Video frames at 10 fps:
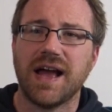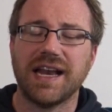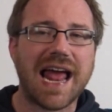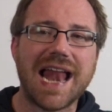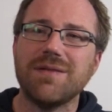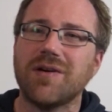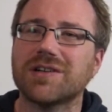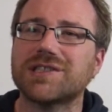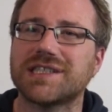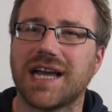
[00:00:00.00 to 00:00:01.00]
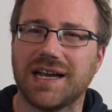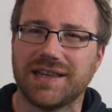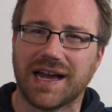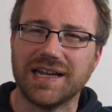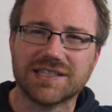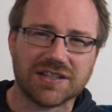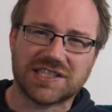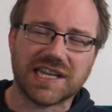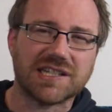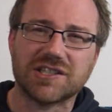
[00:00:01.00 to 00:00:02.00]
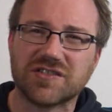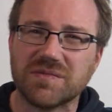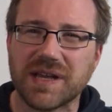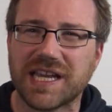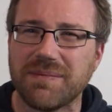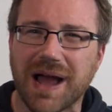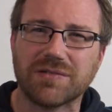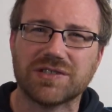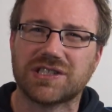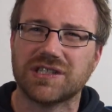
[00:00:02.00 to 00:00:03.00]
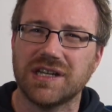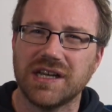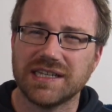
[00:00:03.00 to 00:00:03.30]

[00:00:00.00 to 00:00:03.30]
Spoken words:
And anyone could sign that. It's got signatures from Mickey Mouse.